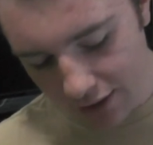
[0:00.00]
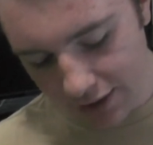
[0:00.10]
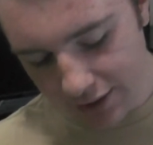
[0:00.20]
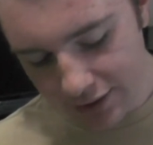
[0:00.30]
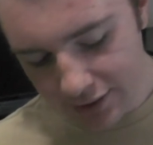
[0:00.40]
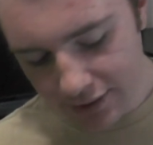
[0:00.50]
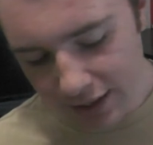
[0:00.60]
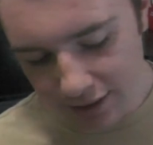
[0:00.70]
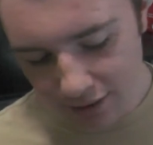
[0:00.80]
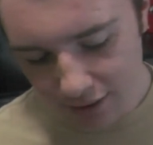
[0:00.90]
like this is
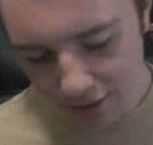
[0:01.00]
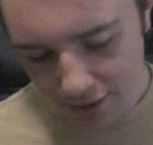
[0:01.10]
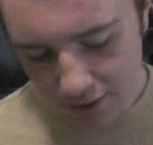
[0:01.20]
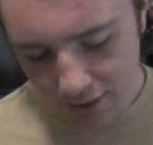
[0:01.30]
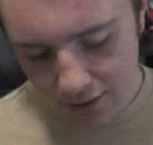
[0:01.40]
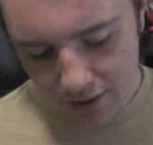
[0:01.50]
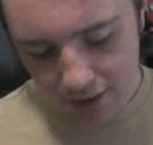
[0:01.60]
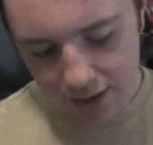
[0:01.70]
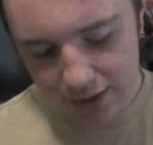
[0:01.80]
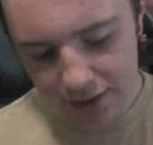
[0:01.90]
like
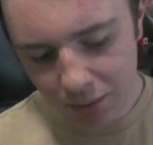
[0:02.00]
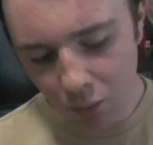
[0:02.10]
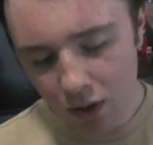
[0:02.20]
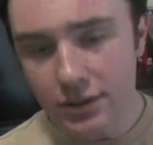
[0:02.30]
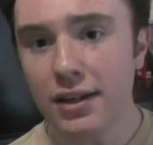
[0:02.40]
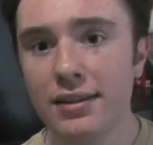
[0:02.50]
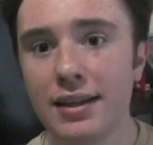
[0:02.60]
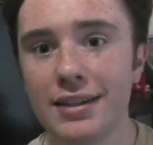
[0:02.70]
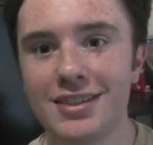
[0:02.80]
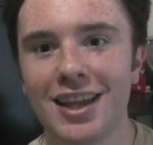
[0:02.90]
someone worked on
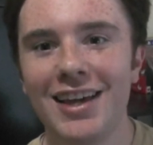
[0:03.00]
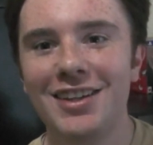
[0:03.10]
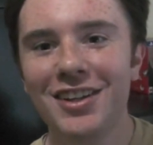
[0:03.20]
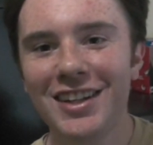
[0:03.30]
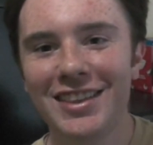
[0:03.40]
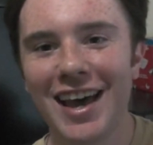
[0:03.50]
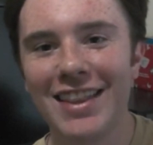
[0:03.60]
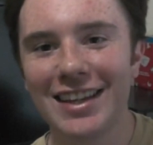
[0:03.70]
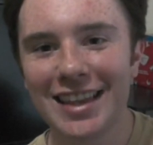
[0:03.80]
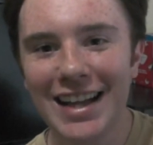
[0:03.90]
this. Like, look at that.
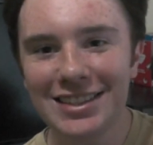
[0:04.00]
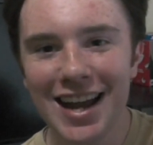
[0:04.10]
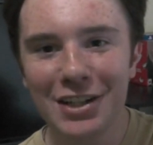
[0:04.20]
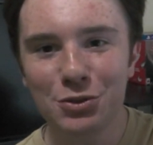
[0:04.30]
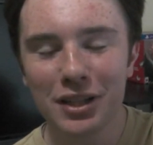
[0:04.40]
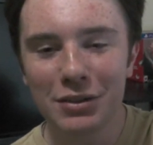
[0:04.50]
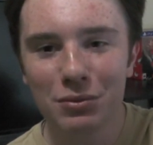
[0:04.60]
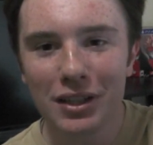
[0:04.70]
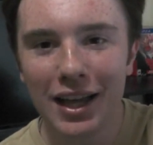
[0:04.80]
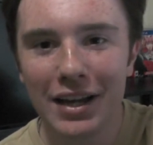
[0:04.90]
Like, that's an actual, like,
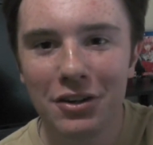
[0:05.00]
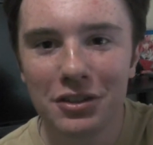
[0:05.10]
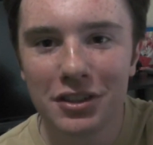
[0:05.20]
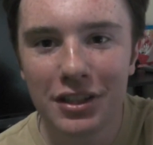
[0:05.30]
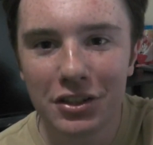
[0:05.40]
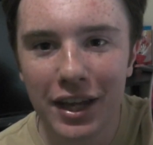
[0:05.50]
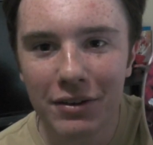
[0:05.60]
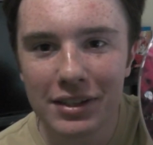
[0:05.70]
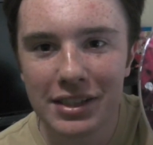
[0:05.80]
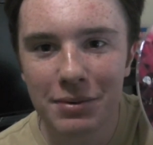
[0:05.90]
real, I know you can't really
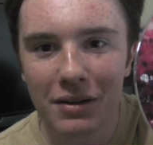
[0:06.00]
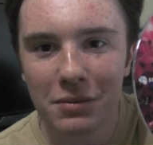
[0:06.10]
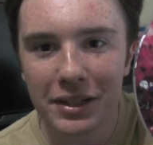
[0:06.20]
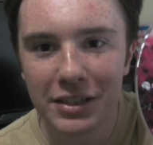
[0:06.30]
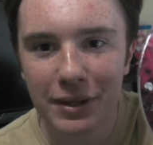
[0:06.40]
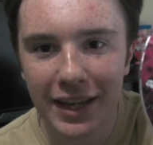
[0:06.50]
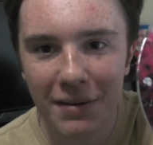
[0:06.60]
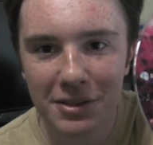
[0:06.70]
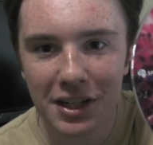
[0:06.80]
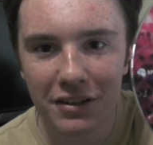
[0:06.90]
see it probably because my
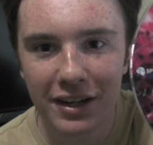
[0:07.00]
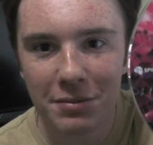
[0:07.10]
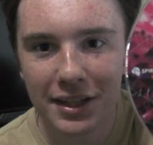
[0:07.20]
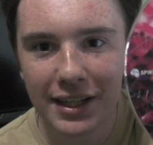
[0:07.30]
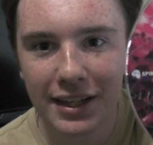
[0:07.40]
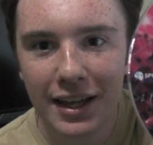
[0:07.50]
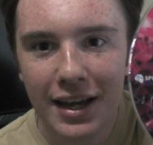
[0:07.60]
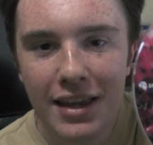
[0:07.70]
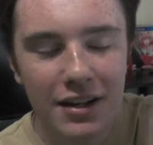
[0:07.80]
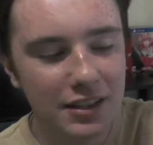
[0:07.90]
camera's not great, but like,
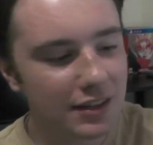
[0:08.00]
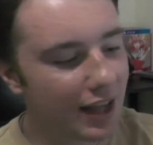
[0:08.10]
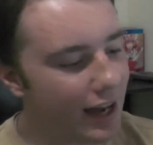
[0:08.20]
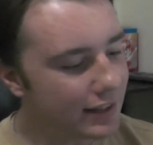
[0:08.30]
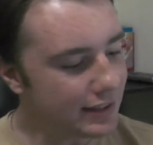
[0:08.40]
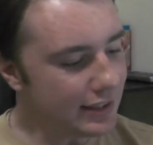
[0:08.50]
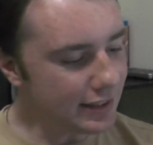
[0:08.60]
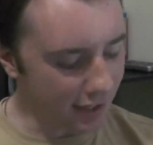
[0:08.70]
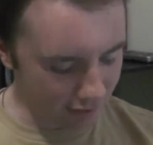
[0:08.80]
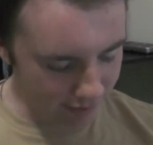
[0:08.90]
there's a lot of
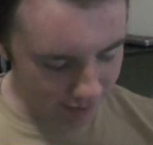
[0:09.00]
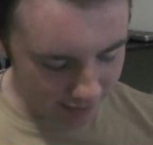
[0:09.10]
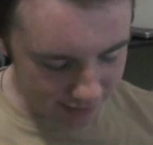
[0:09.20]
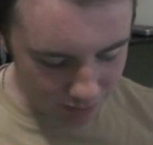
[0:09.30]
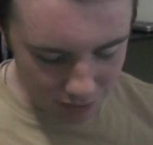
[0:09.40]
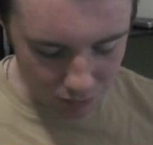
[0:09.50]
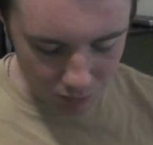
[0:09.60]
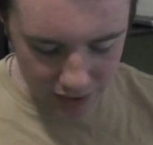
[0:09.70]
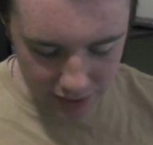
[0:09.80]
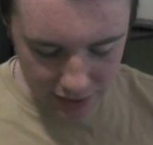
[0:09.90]
detail in there. Like, someone
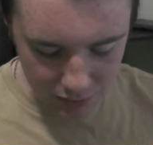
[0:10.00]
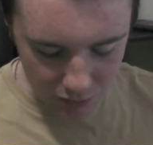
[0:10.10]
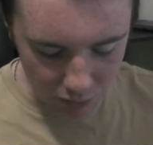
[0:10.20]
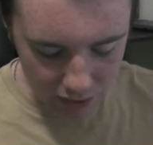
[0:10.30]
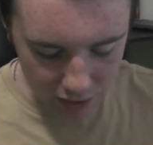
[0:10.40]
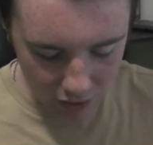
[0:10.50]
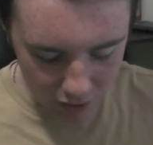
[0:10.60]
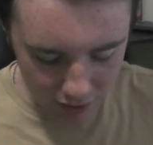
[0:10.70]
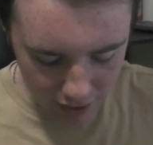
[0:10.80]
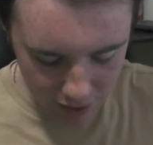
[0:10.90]
really went
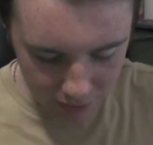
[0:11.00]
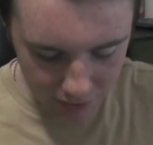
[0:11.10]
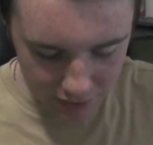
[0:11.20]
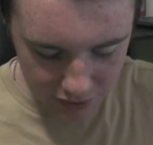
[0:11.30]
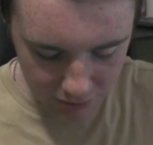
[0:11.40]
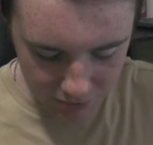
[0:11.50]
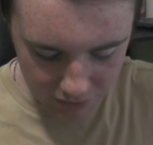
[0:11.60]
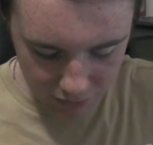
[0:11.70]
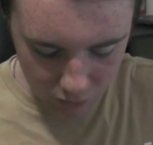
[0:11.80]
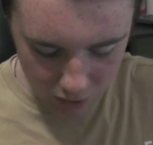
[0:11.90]
all out in terms of
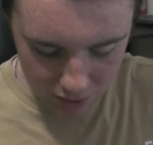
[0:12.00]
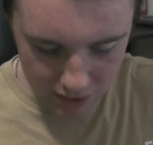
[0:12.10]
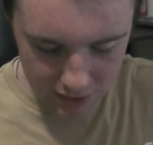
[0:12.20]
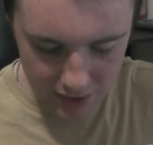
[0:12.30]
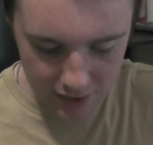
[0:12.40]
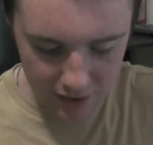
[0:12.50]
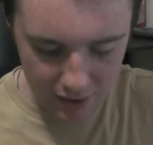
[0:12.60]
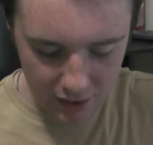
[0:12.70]
quality here.